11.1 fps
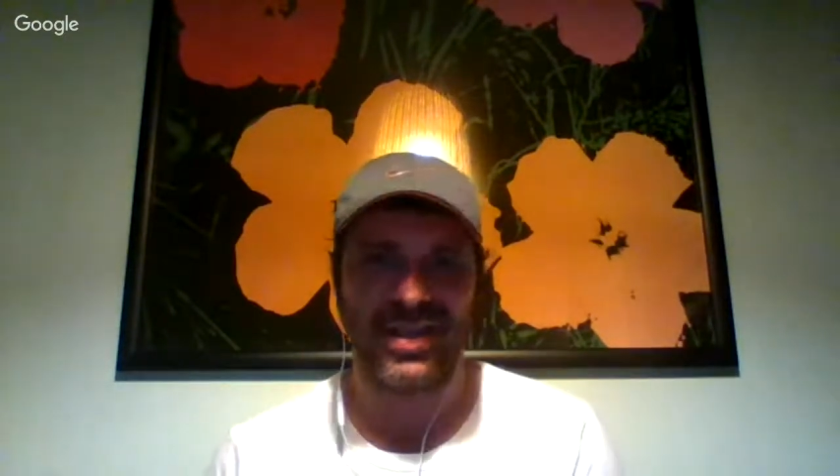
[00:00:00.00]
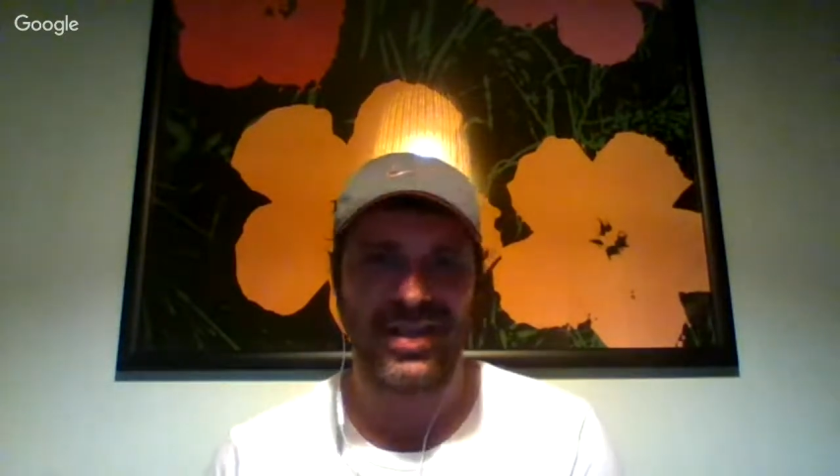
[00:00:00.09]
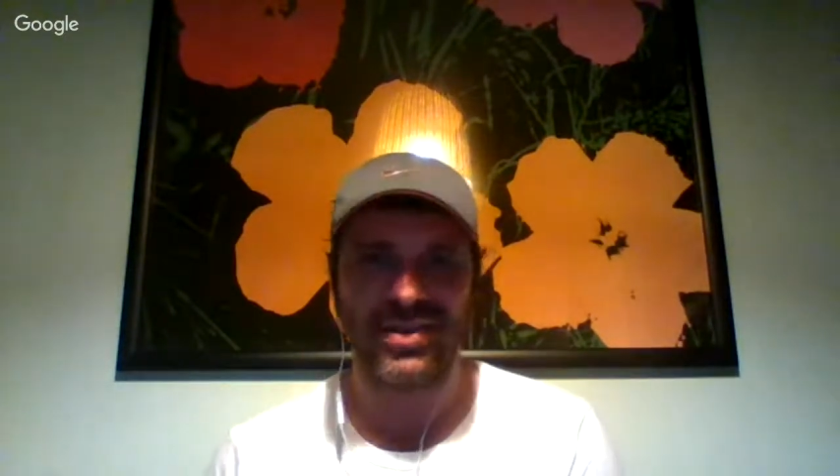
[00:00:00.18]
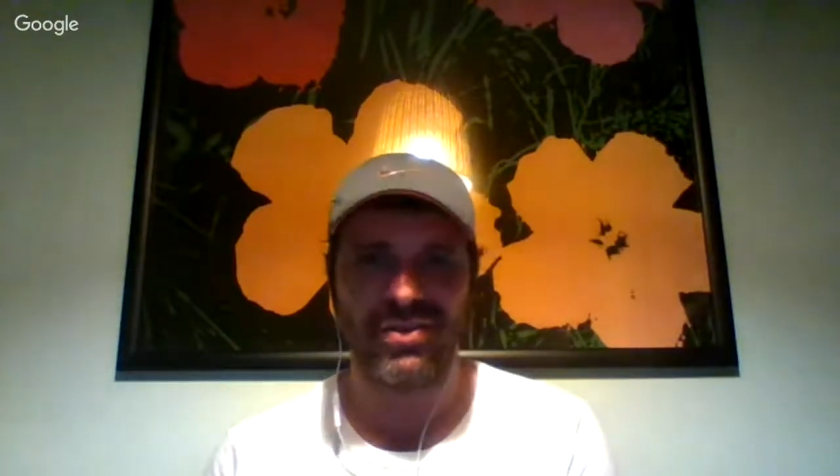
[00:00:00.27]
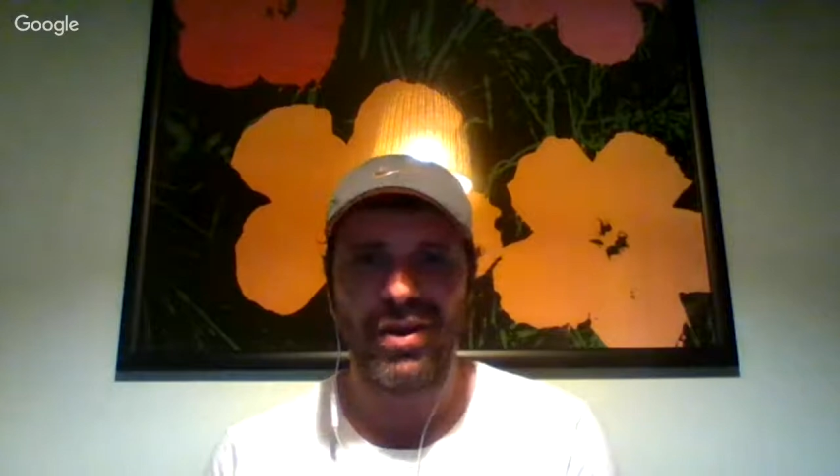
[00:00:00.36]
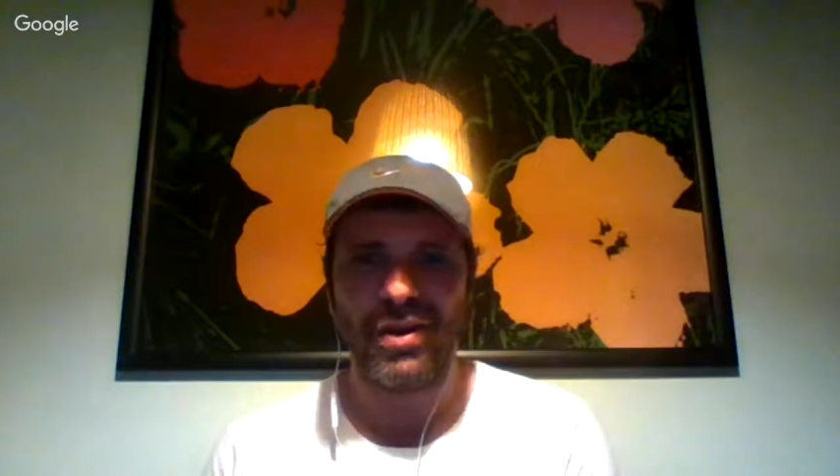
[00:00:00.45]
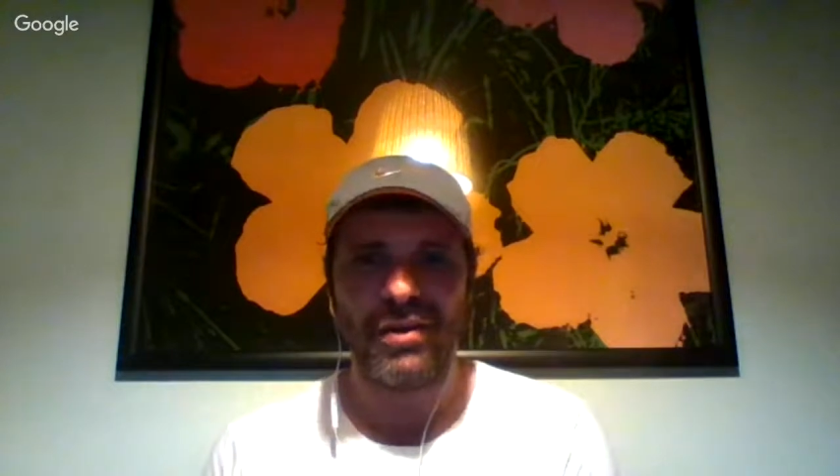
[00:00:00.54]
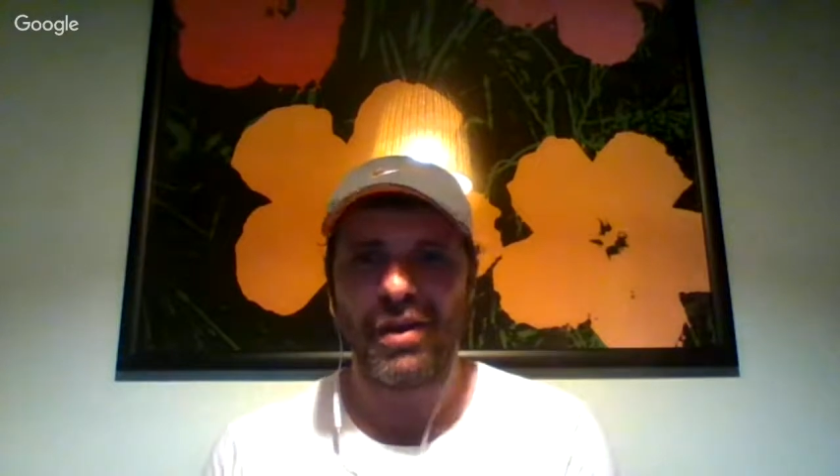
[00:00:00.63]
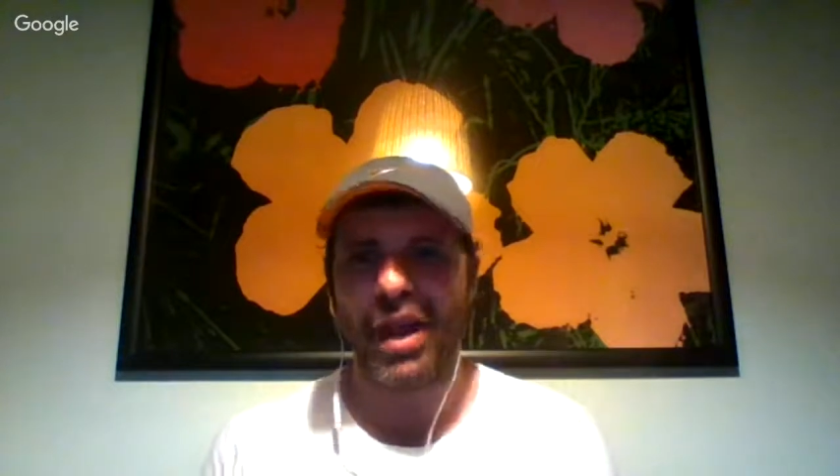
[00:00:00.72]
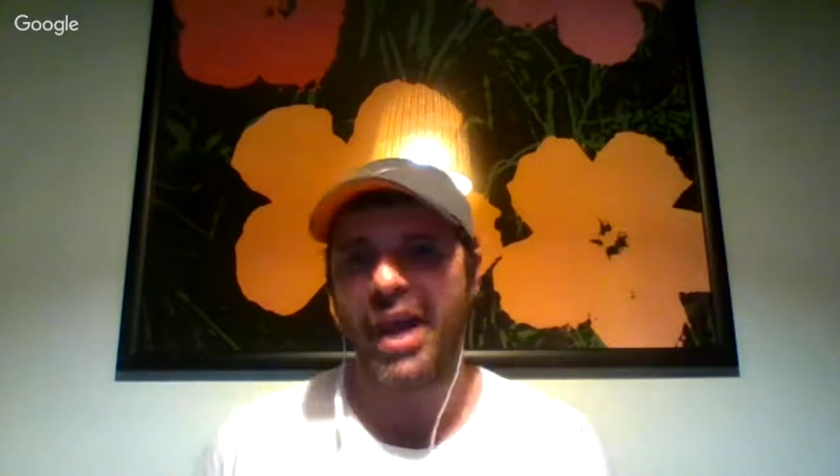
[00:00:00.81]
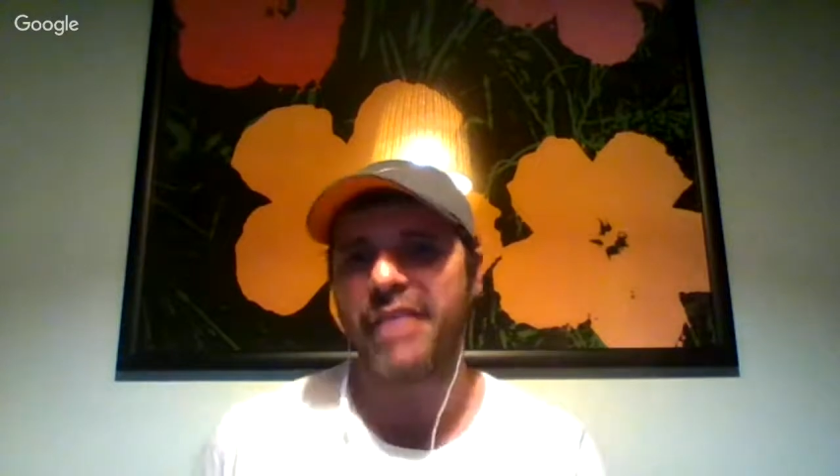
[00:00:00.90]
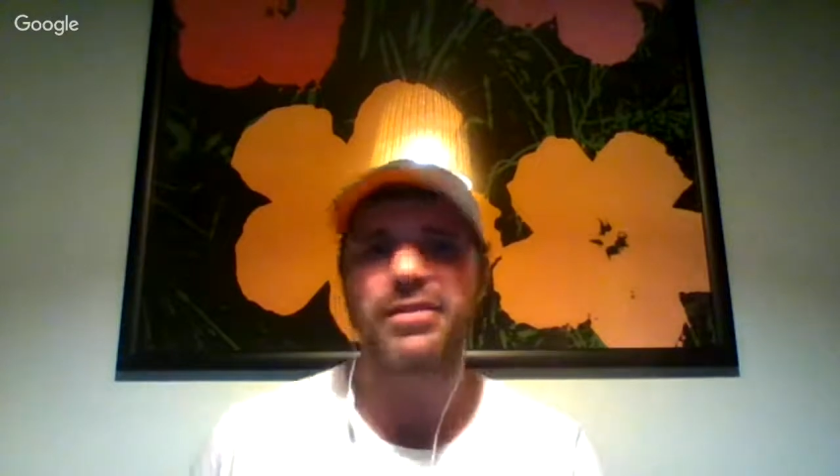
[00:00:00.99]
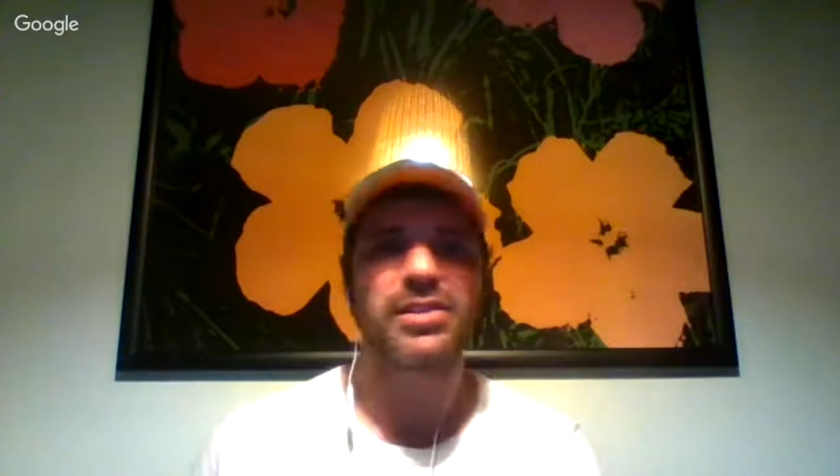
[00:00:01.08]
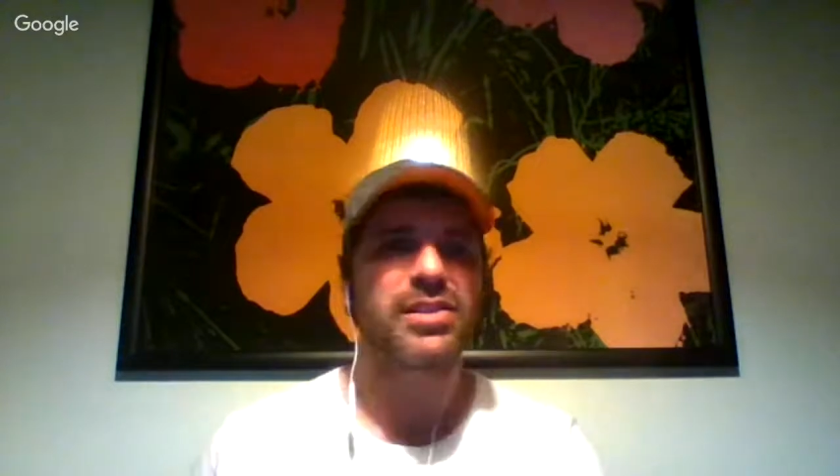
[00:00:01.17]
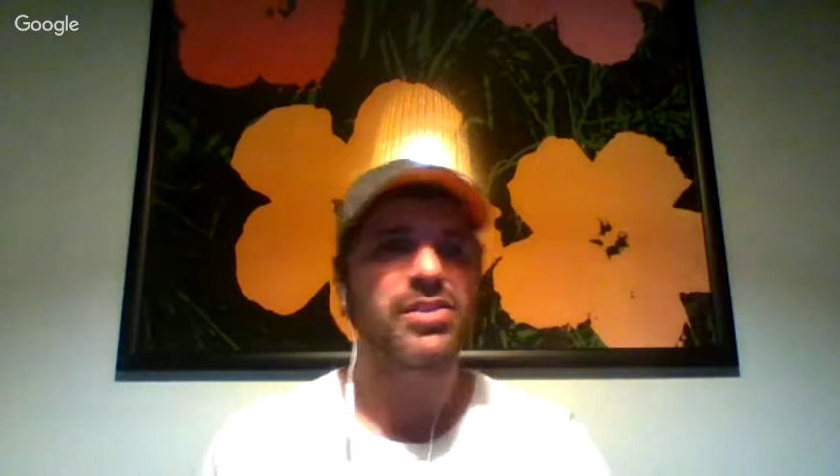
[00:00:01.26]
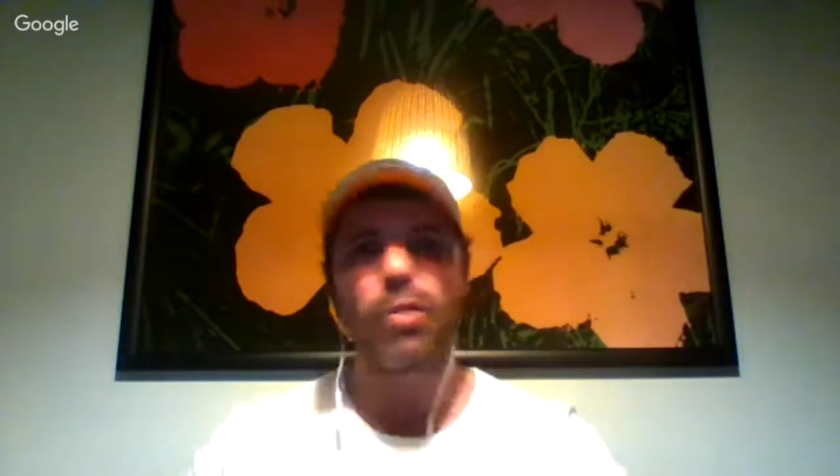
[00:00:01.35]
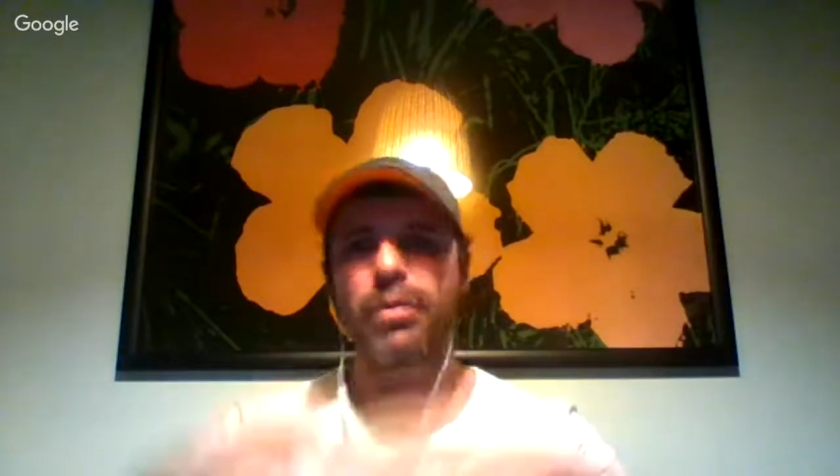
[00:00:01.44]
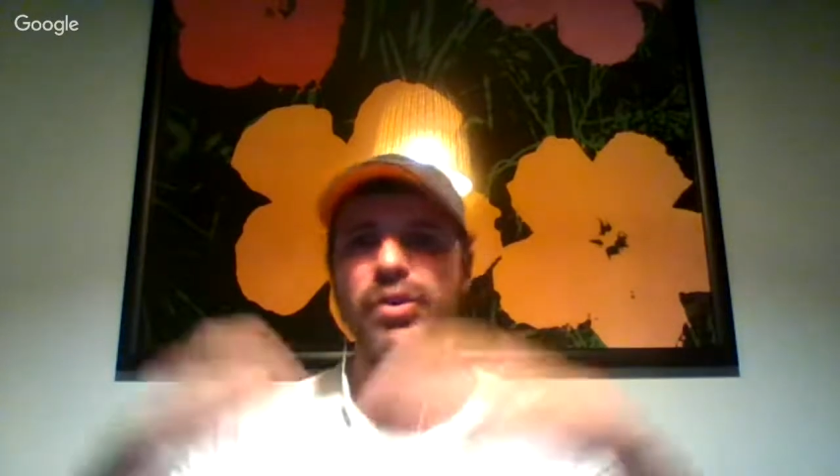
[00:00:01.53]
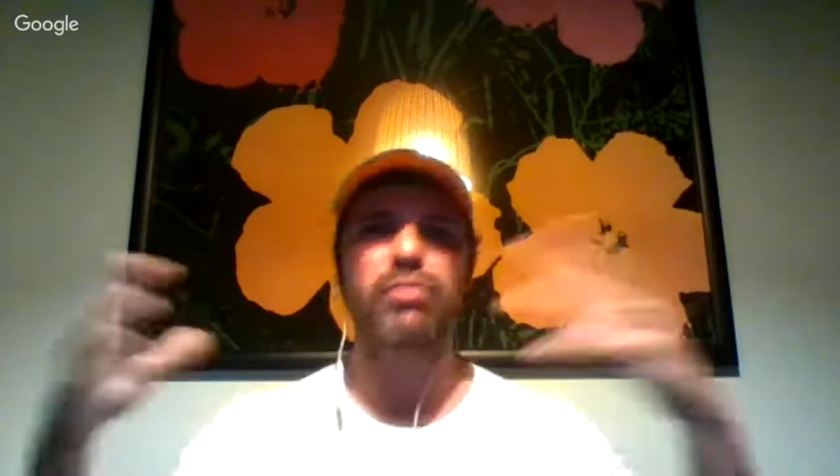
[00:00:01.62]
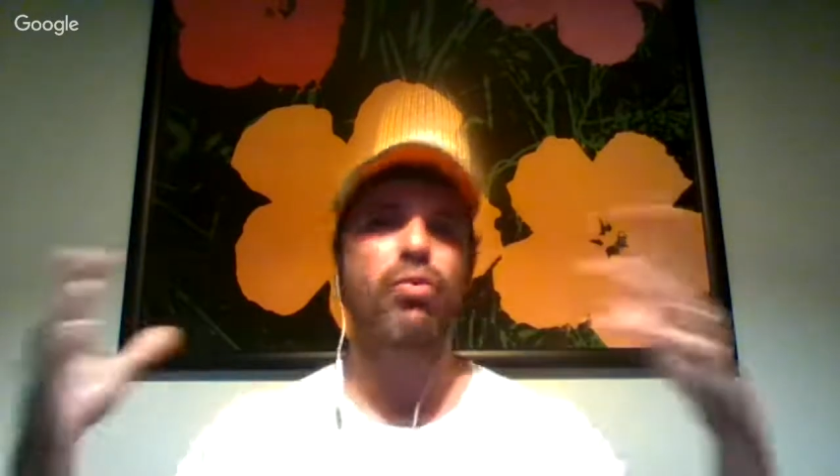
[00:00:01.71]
You know, life is so much